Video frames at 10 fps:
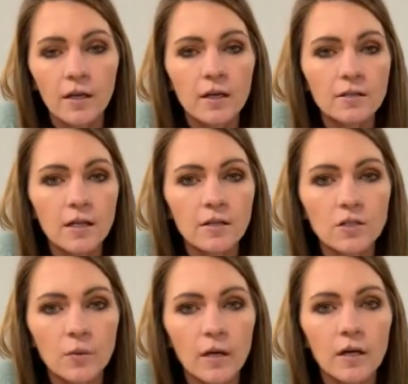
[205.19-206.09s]
Inside the
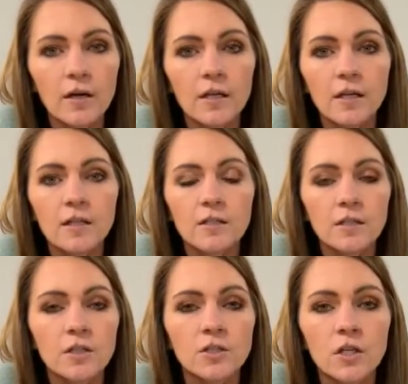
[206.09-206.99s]
square, a kid is
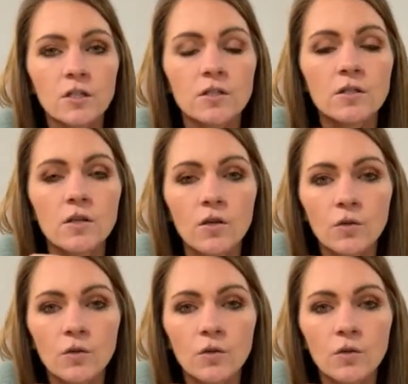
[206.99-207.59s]
gonna just